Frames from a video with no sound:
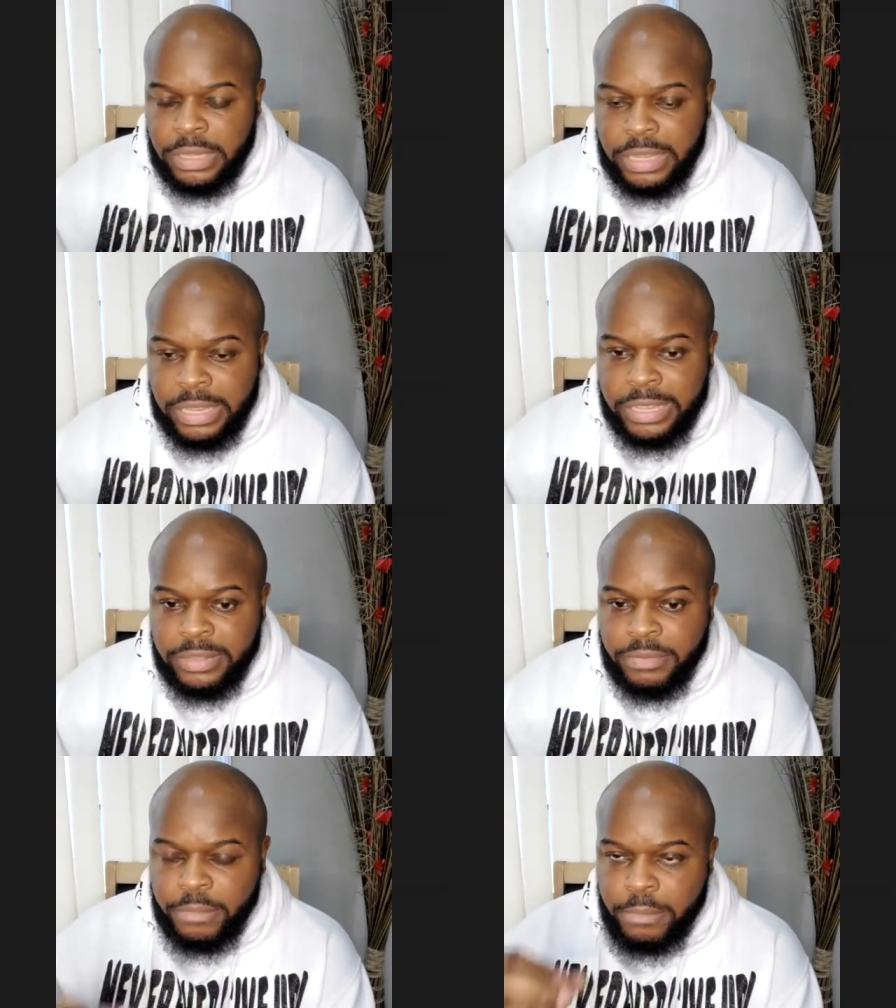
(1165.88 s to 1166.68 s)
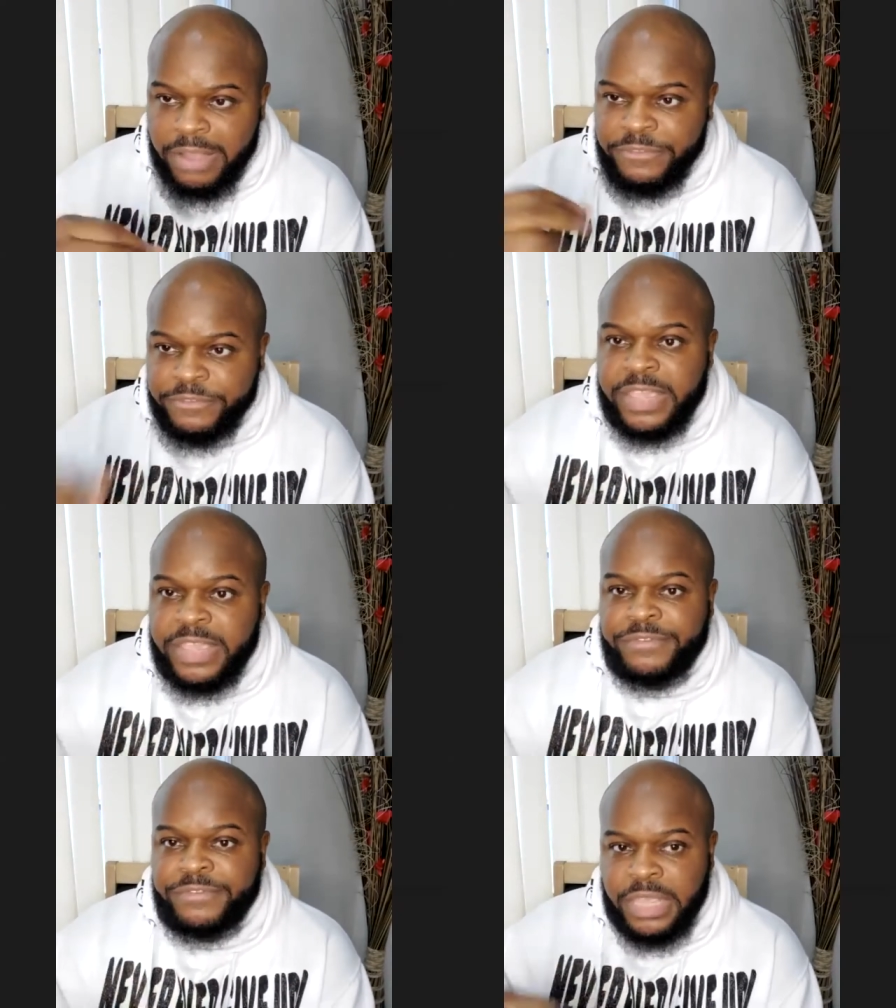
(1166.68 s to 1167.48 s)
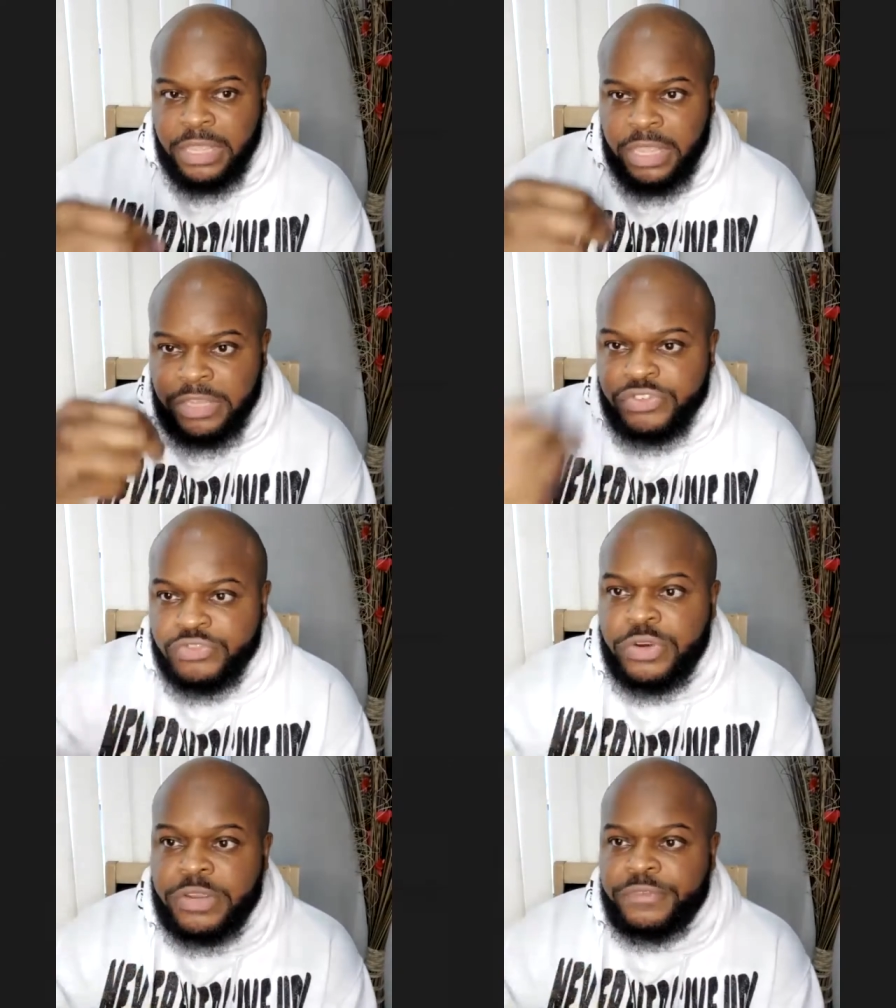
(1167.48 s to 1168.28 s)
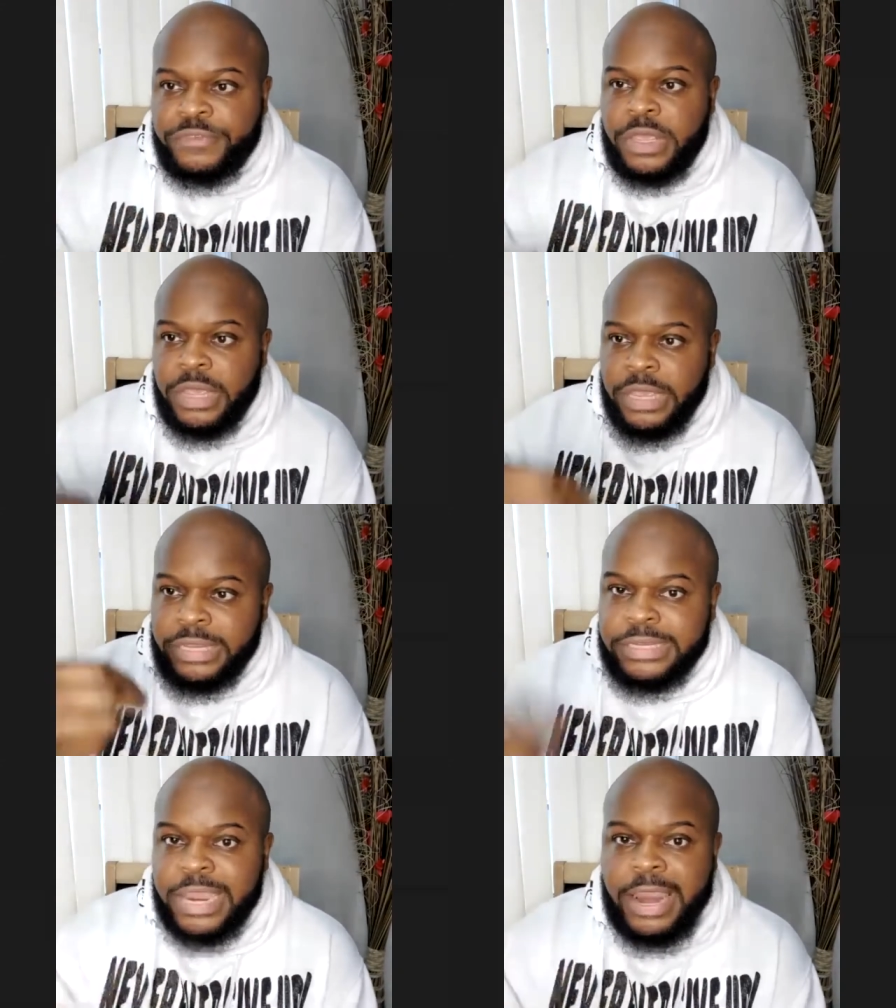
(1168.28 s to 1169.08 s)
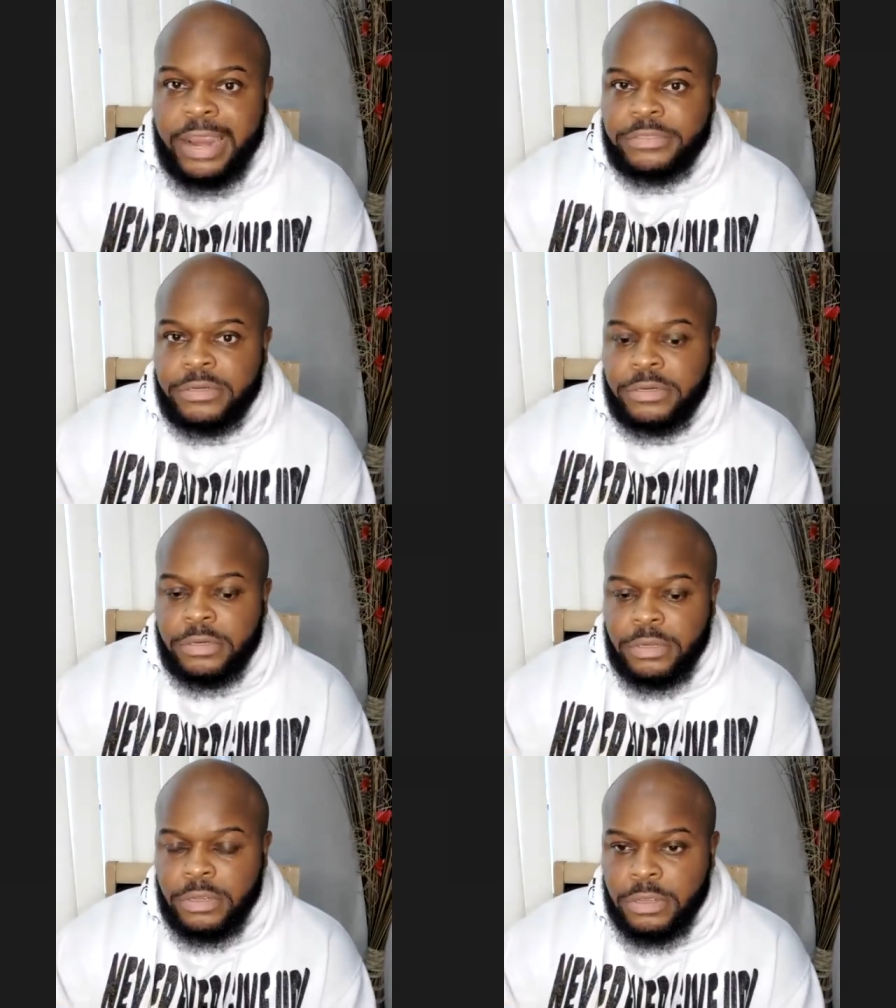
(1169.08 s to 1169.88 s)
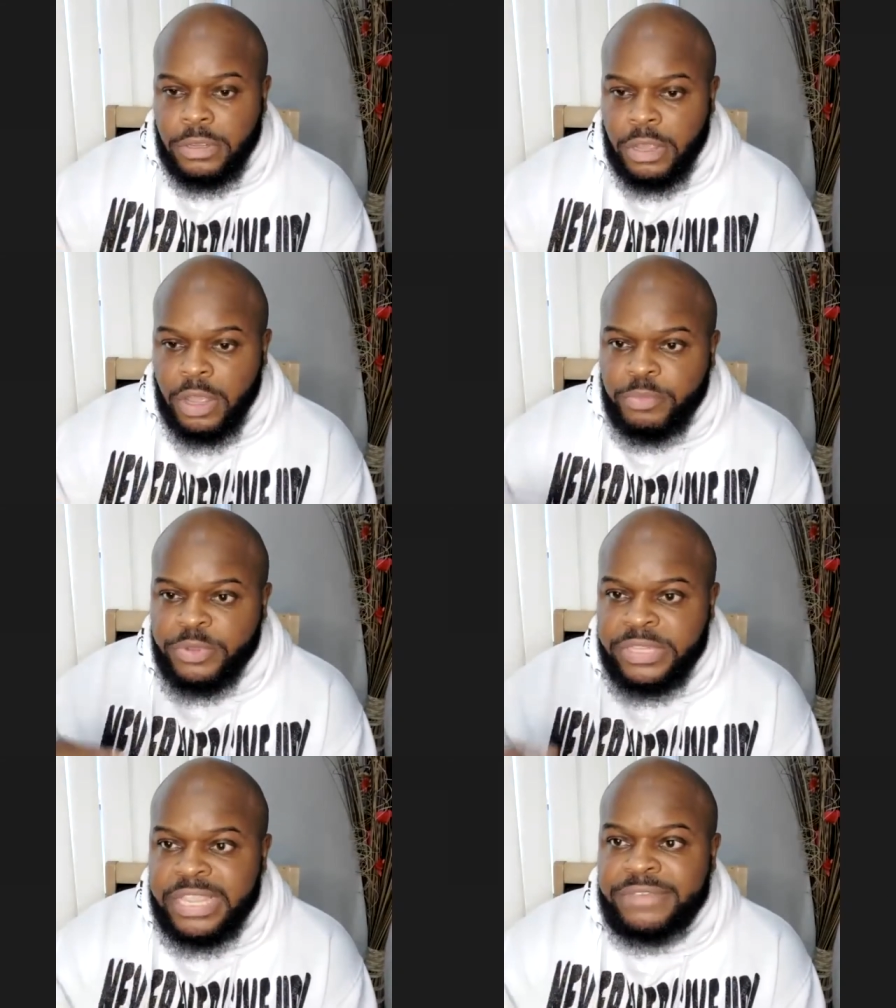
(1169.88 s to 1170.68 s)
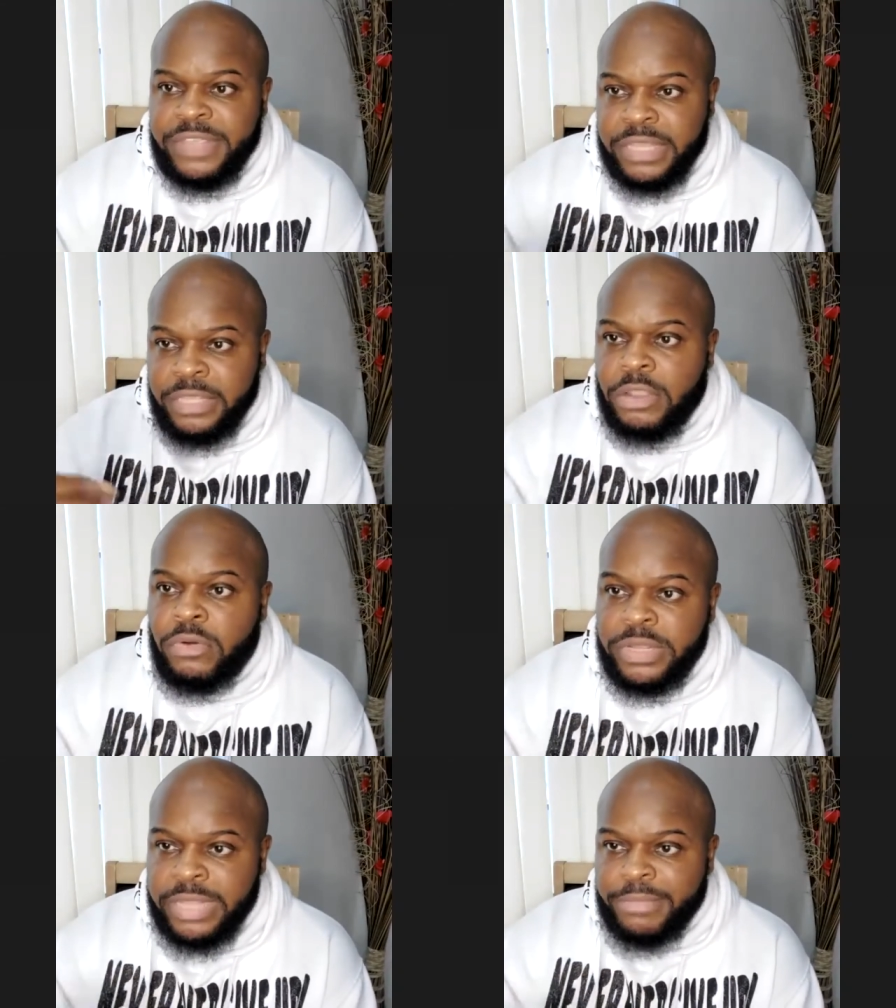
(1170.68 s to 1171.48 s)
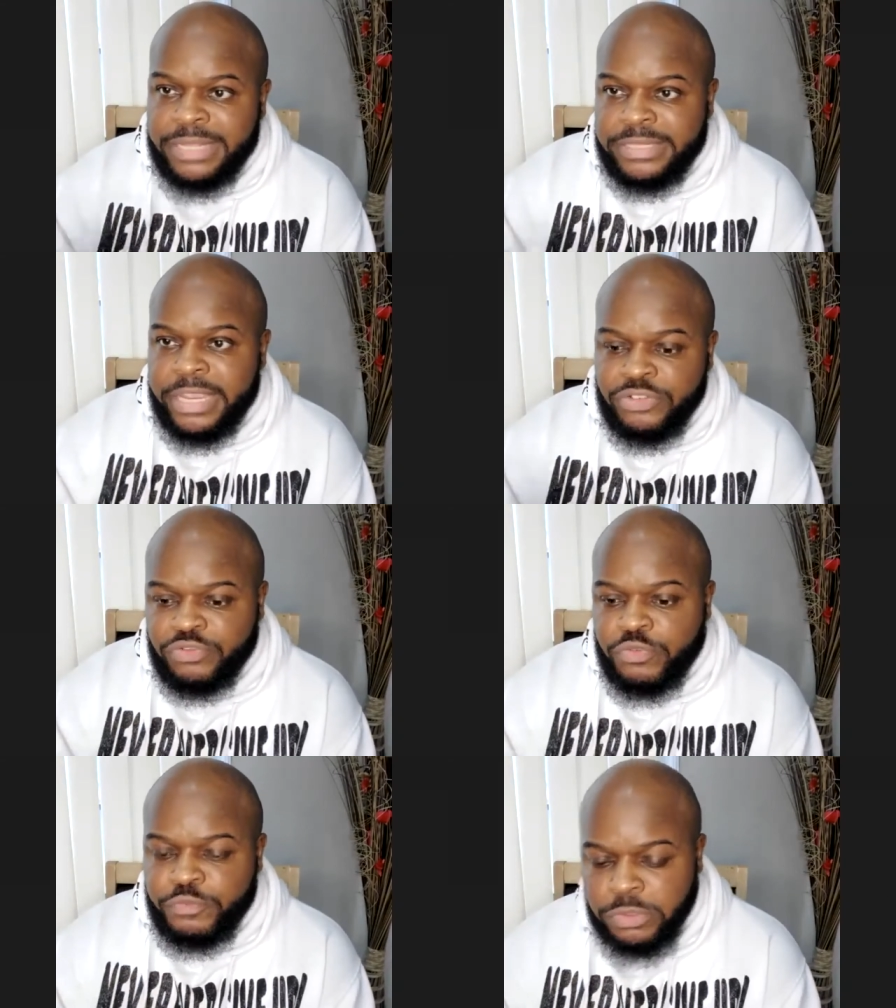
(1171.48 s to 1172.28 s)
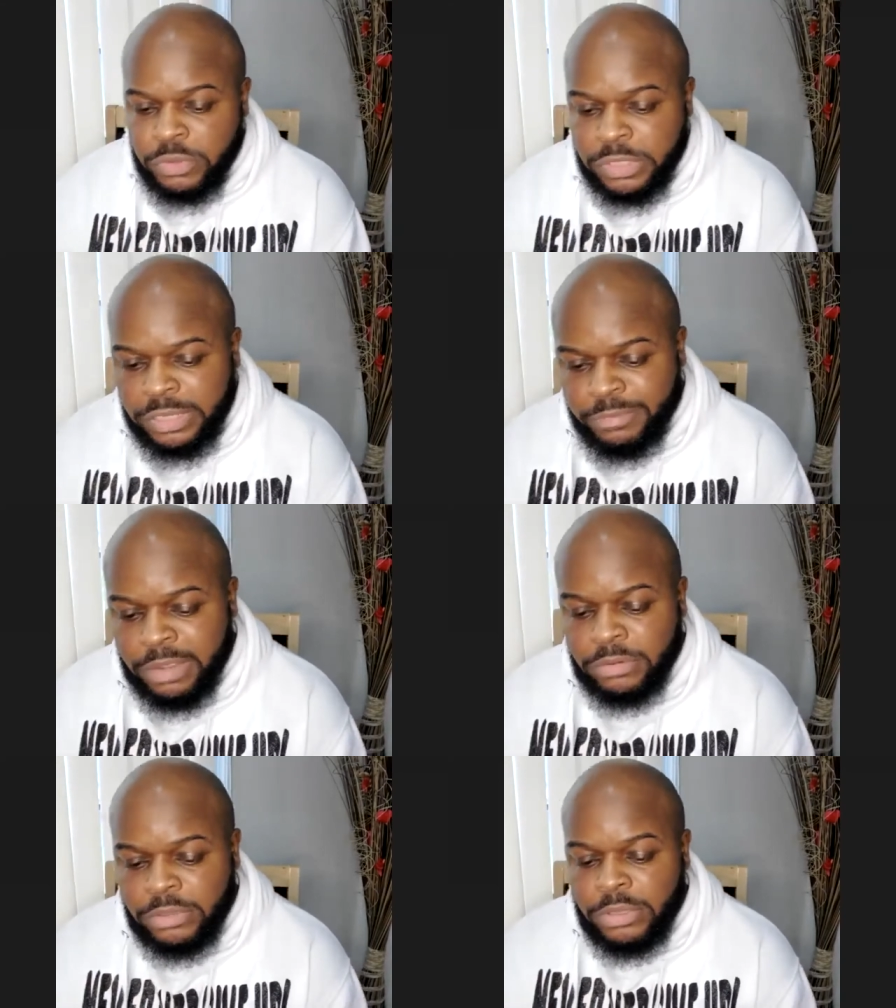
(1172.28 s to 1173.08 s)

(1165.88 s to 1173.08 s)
and my faith and strength and character of believing and knowing that my dear truth was going to come out.